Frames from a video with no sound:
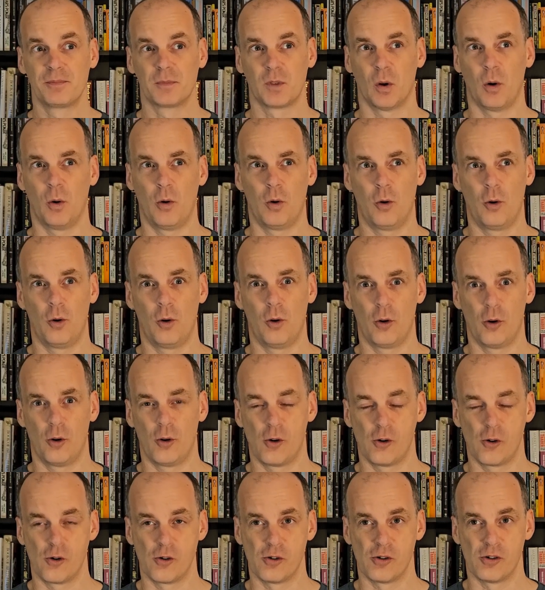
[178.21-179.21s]

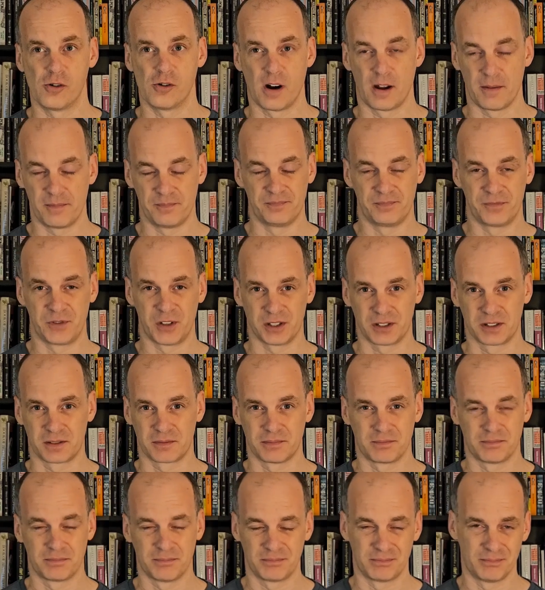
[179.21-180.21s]
or I'm just
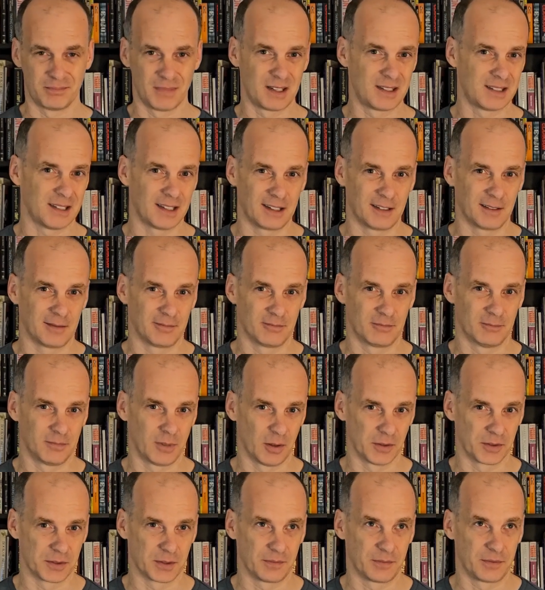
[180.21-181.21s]
missing
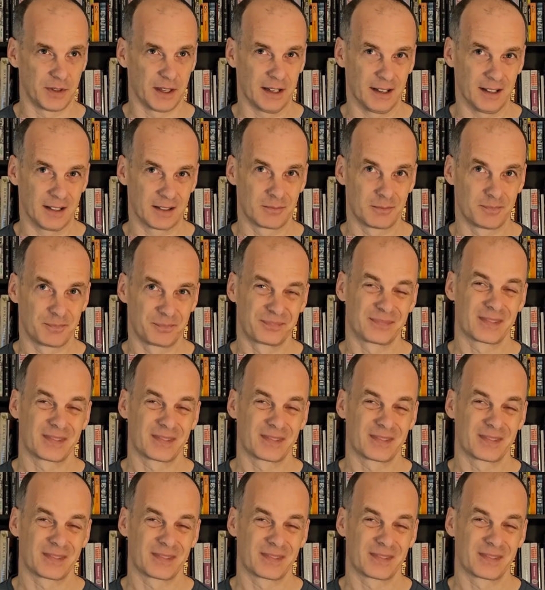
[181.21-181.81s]
lots of things.